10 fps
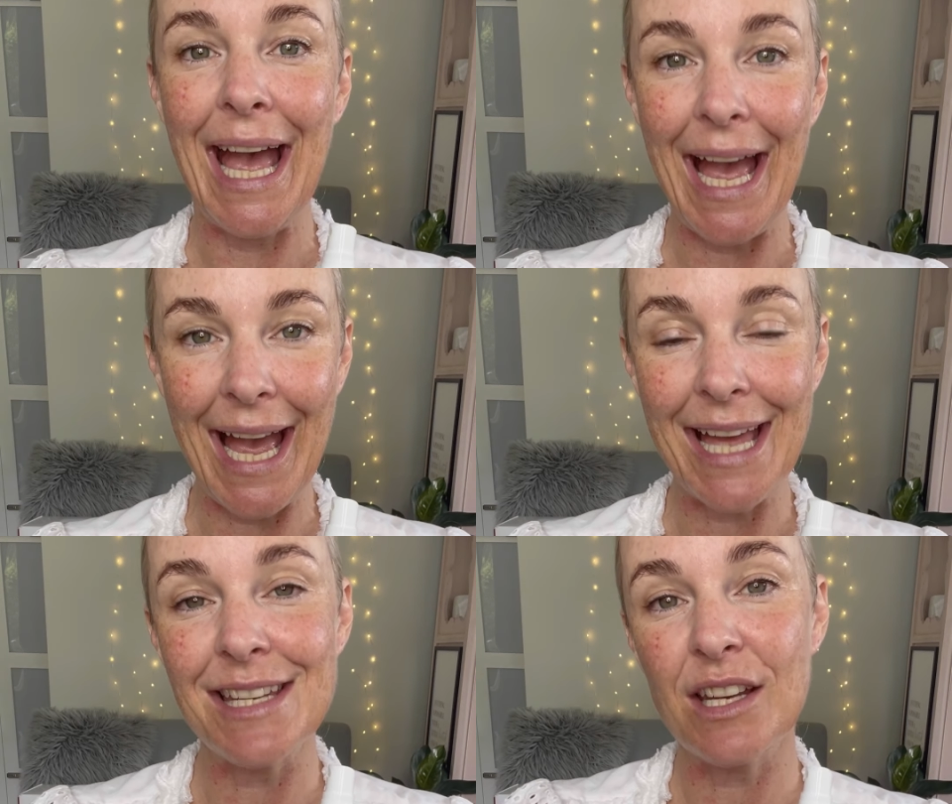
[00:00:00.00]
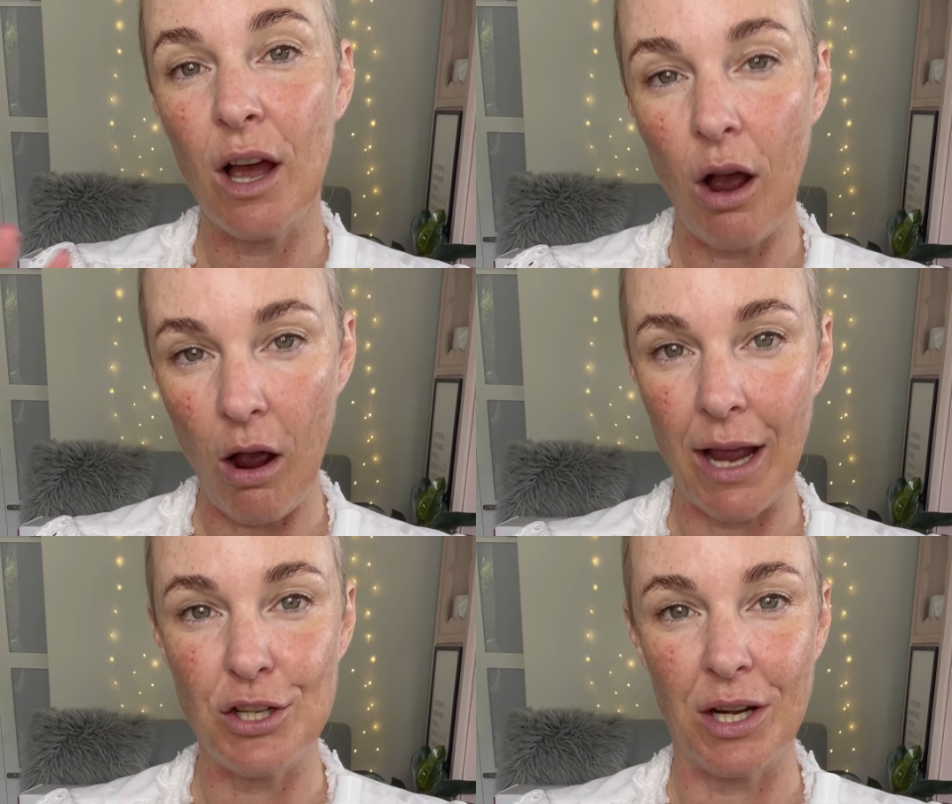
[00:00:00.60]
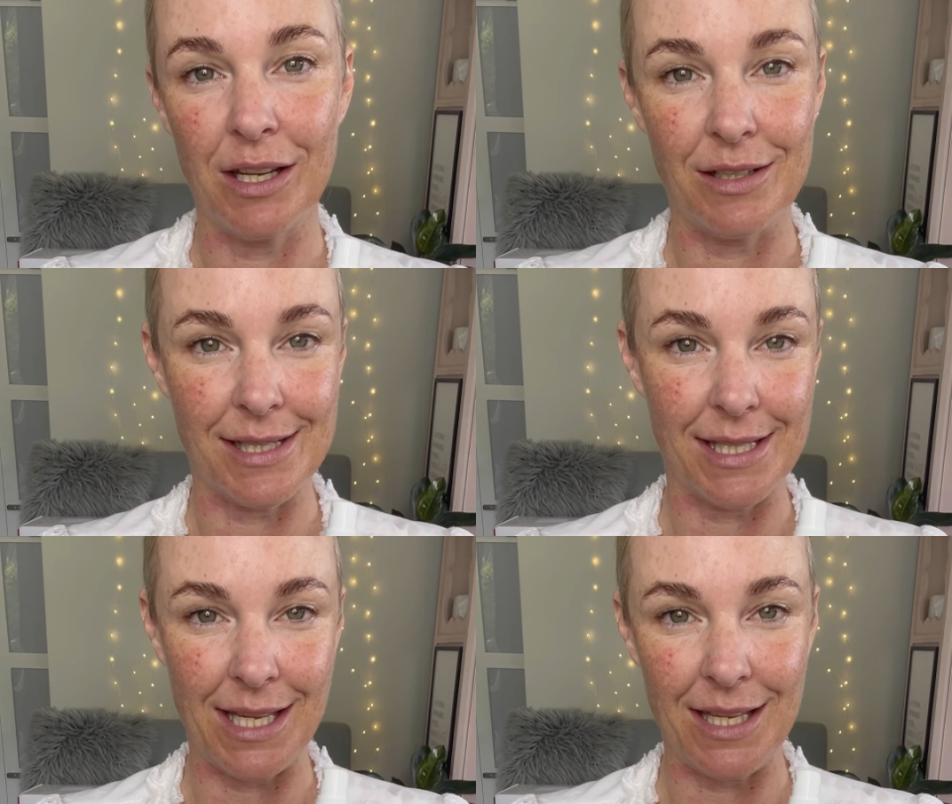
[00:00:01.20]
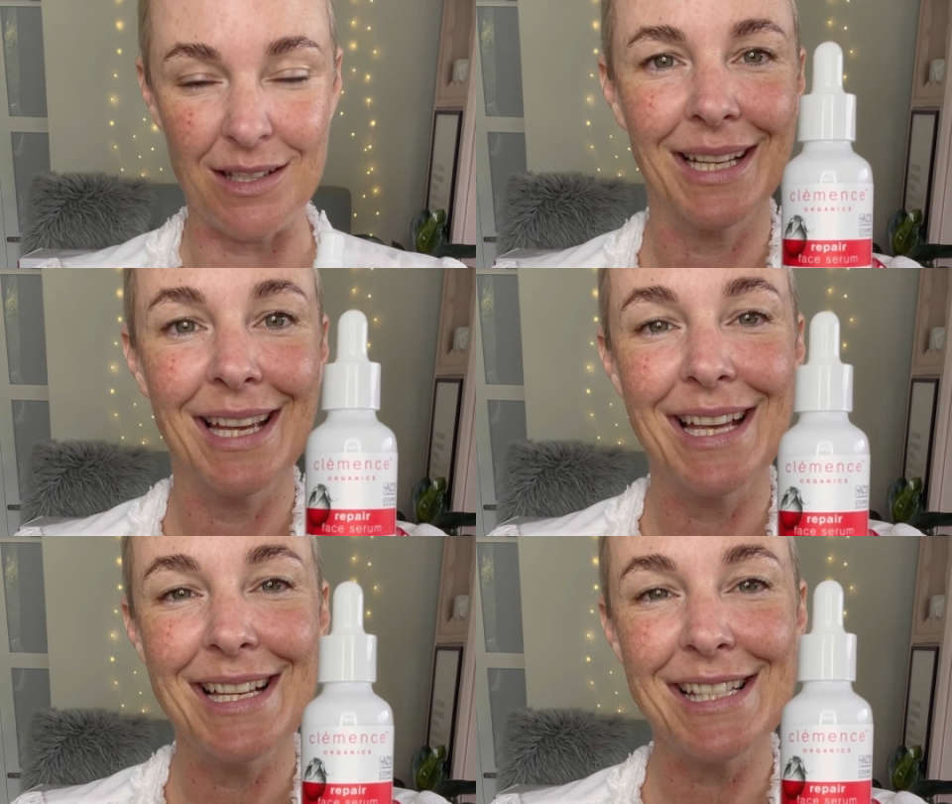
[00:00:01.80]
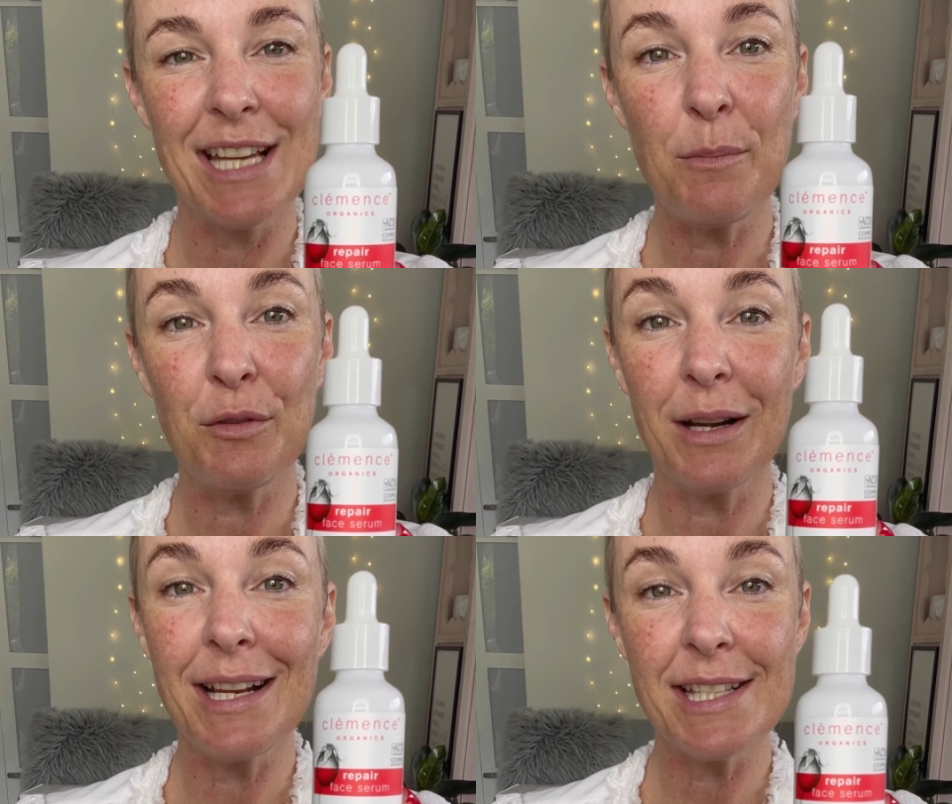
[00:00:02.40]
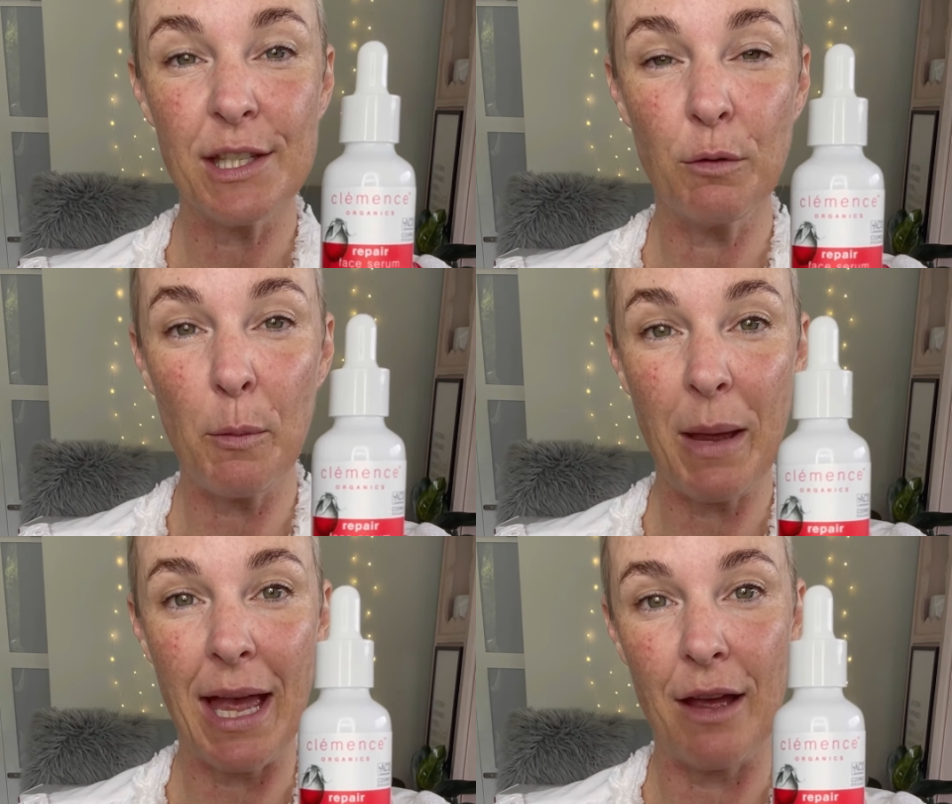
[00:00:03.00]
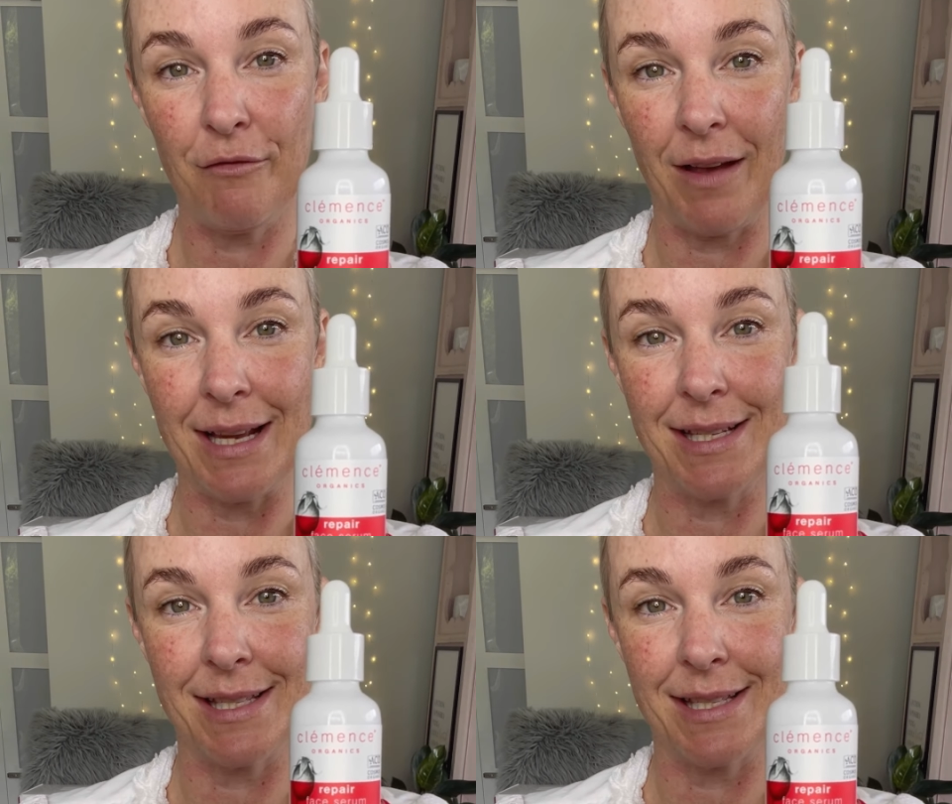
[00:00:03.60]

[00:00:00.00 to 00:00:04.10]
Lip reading: and hydrate your skin. Step three is the Repair Face